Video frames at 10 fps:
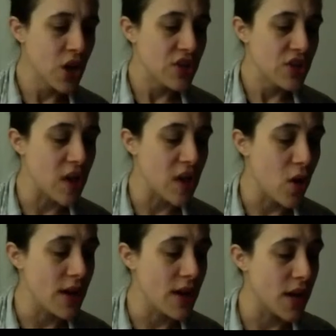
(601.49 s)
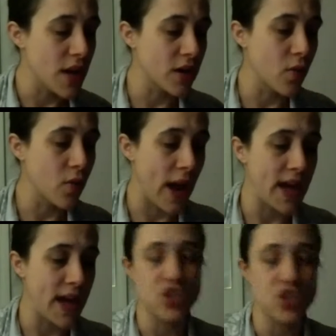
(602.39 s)
So another
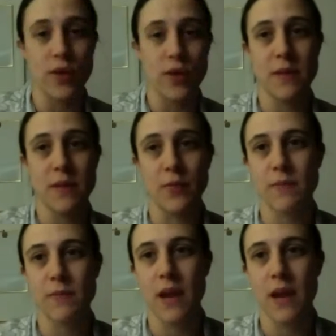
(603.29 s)
way to hit people's pain